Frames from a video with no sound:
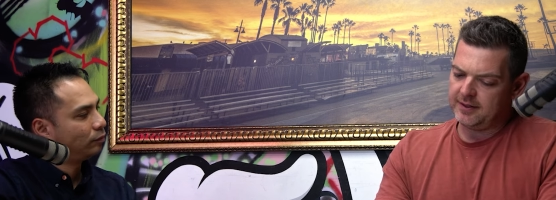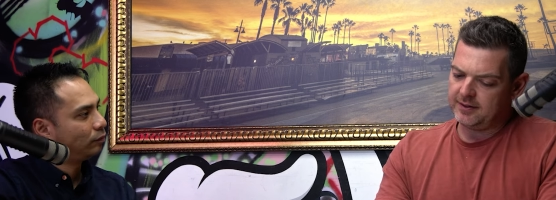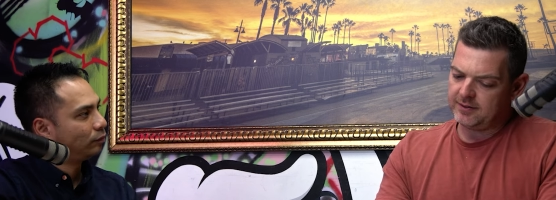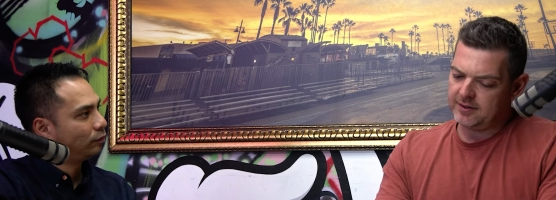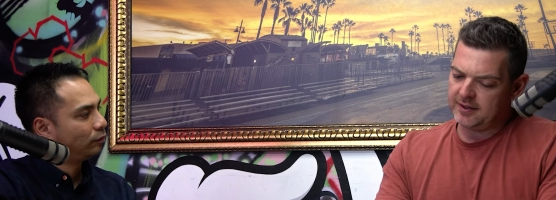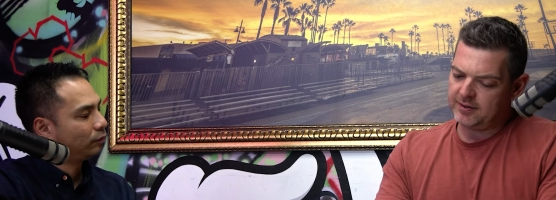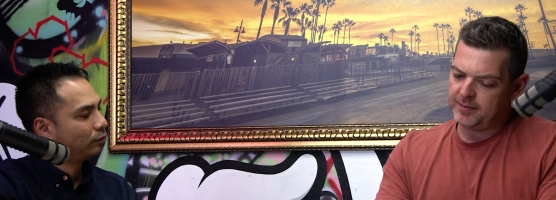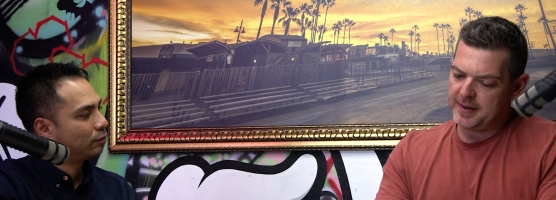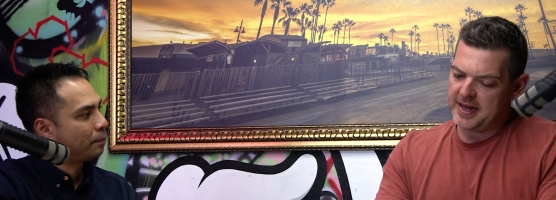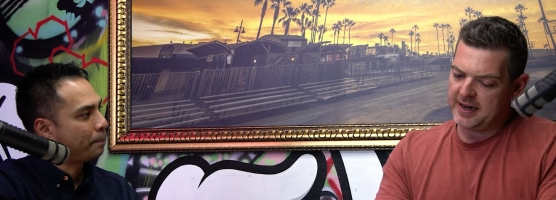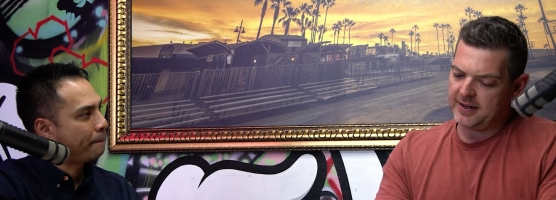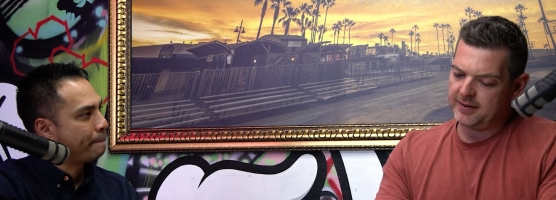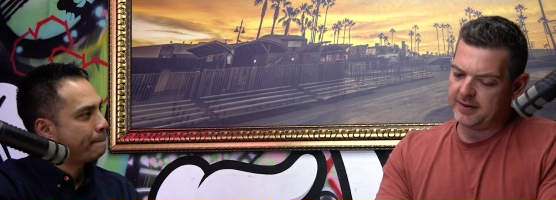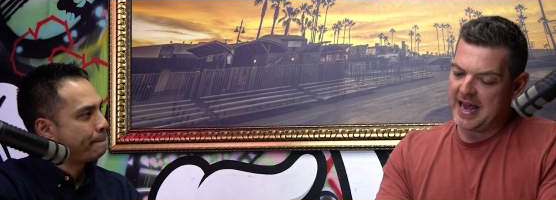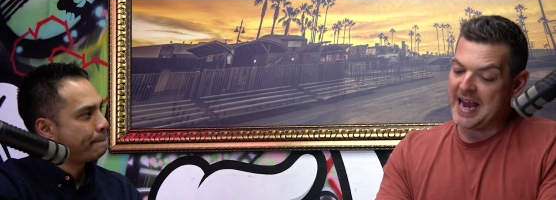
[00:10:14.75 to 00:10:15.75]
Speaker 1: it's it's
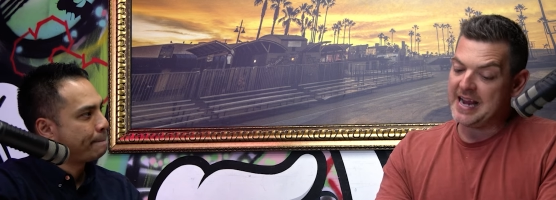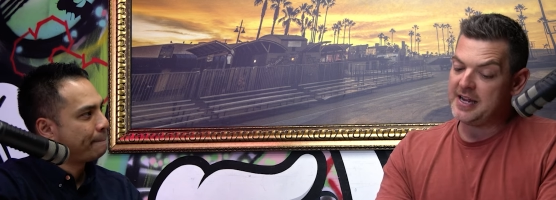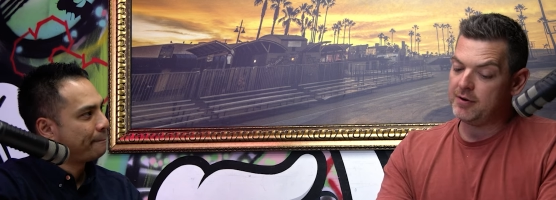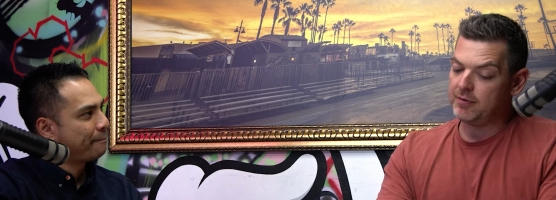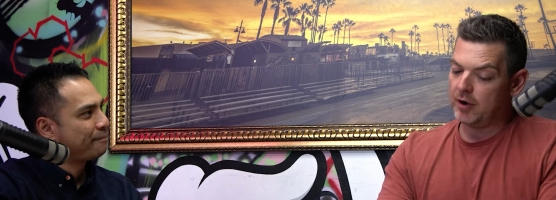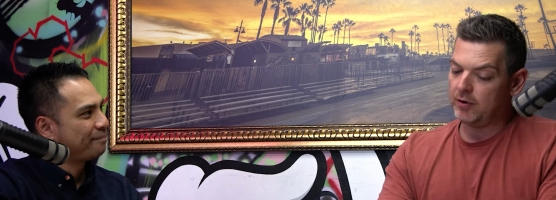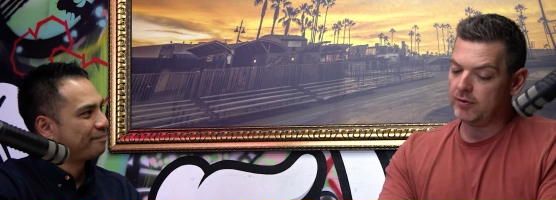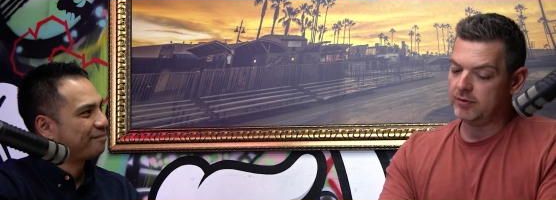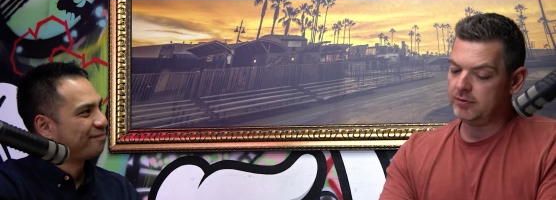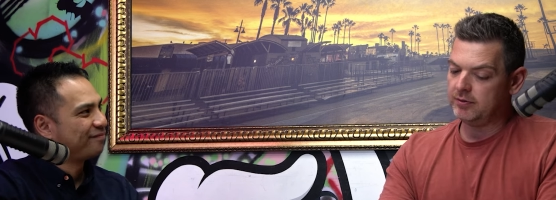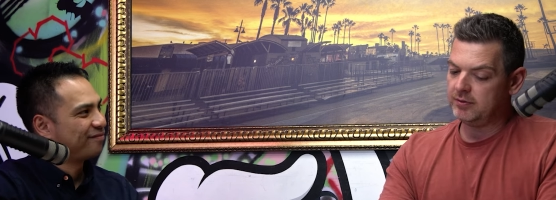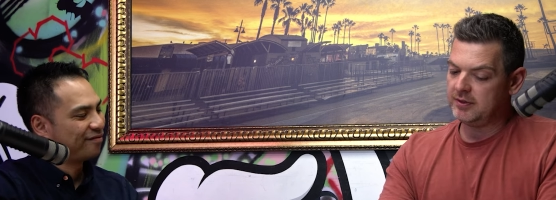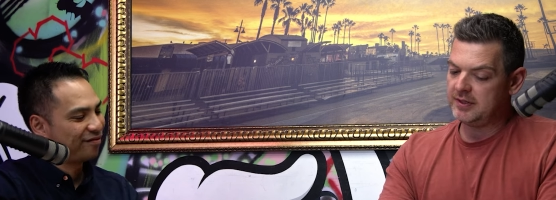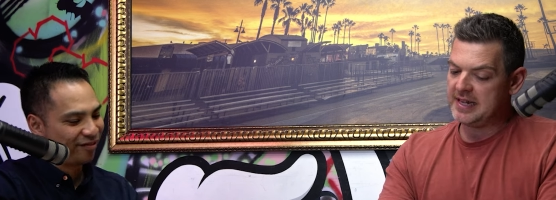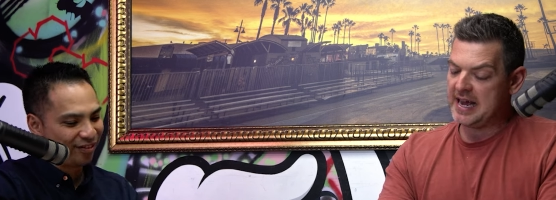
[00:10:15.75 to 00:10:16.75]
about an eight year old
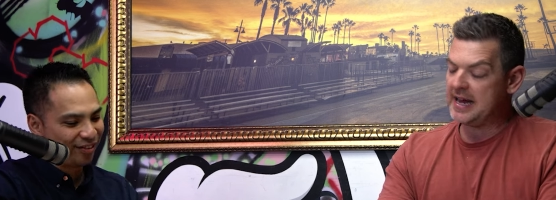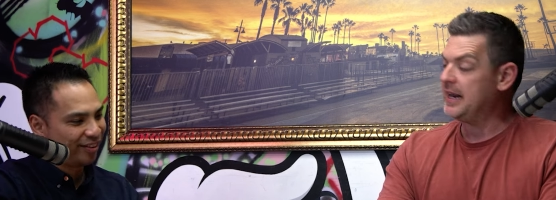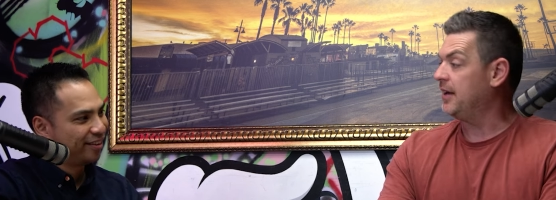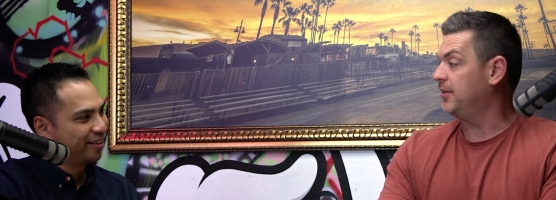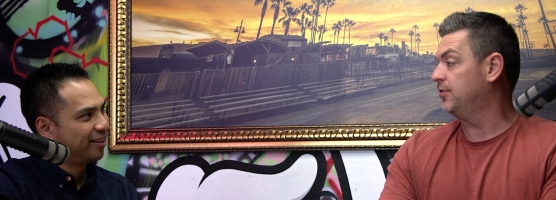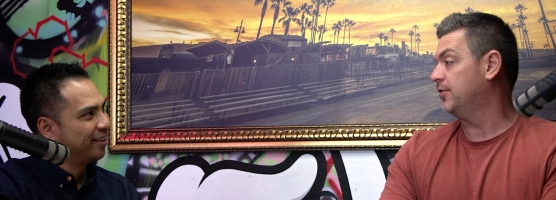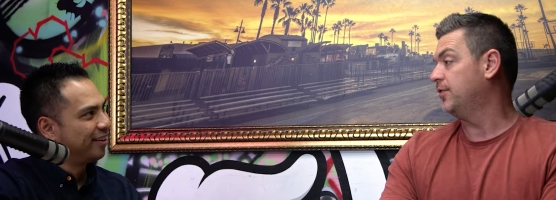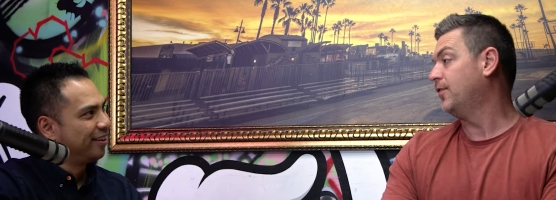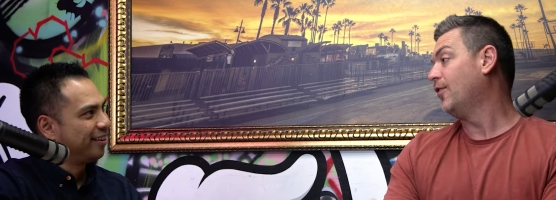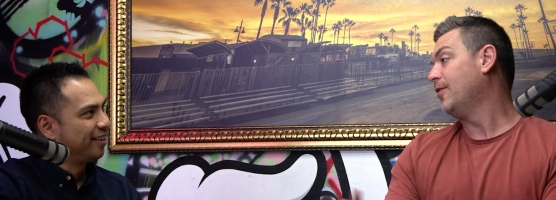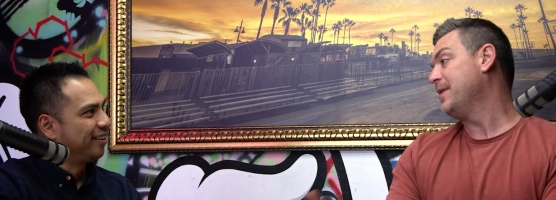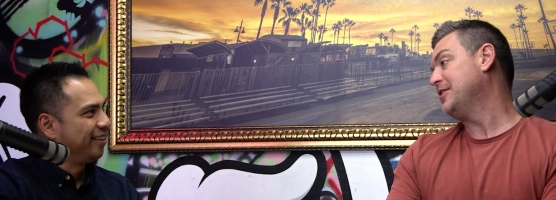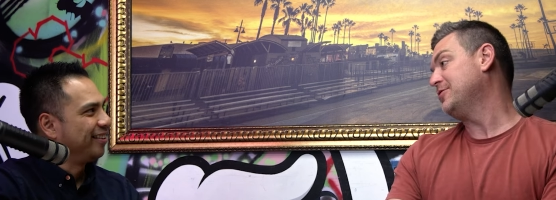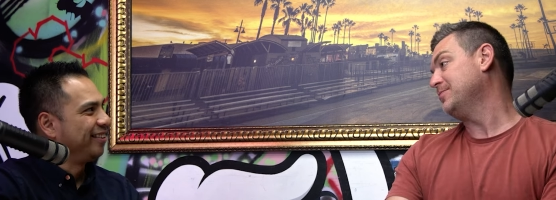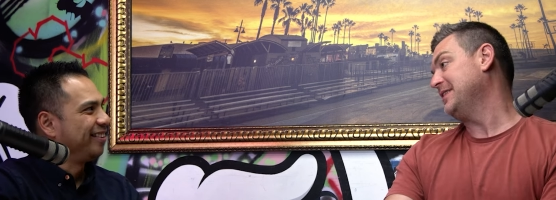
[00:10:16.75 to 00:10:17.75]
townhouse. It's a
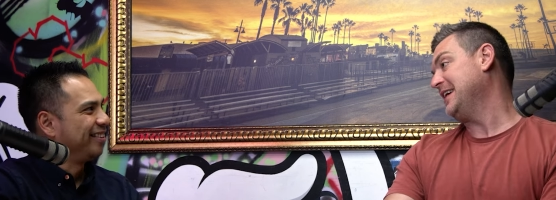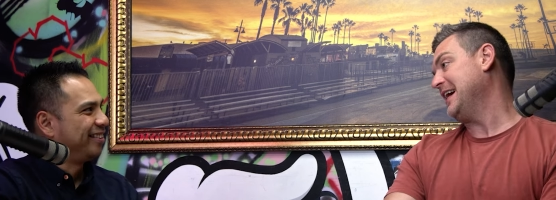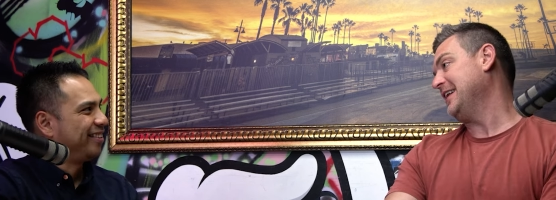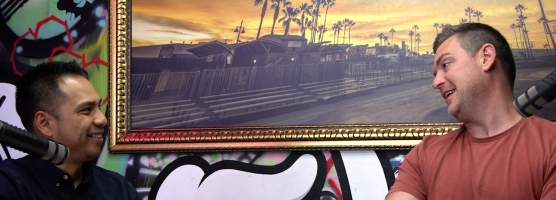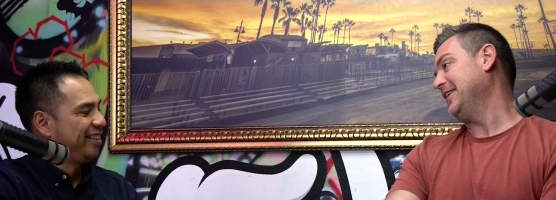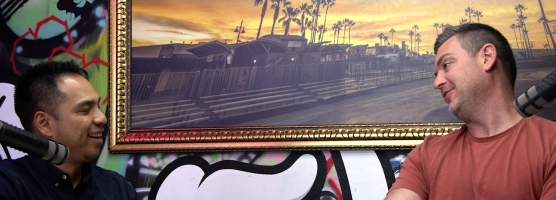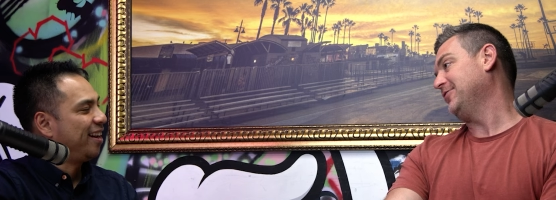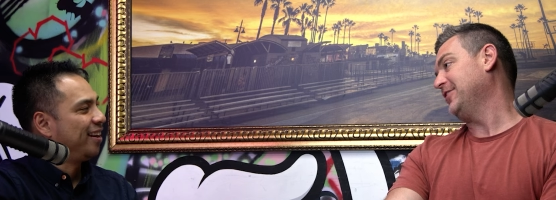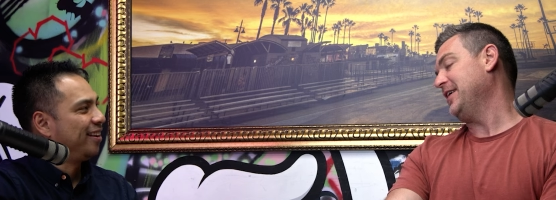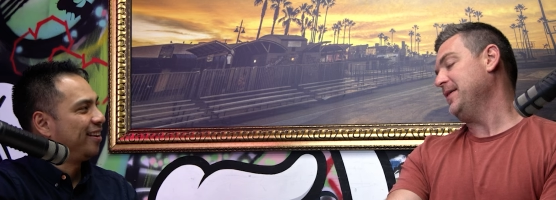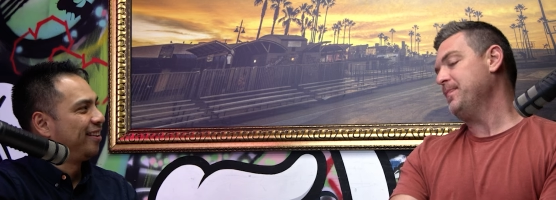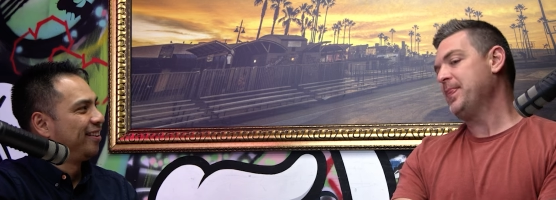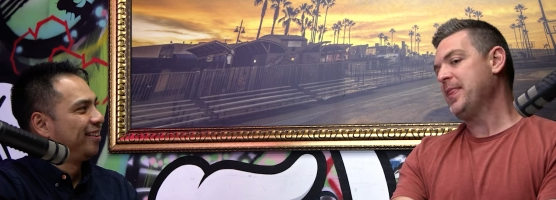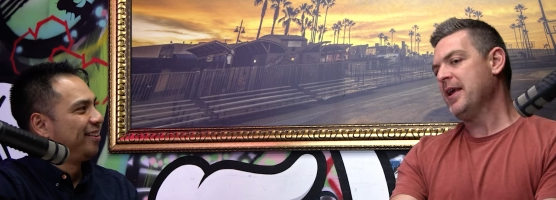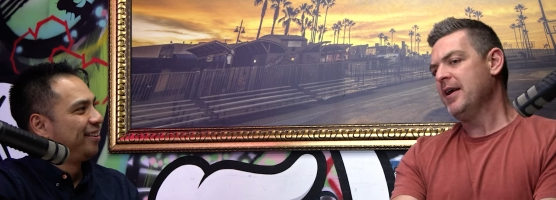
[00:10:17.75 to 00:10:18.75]
four bedroom townhouse, yeah. right?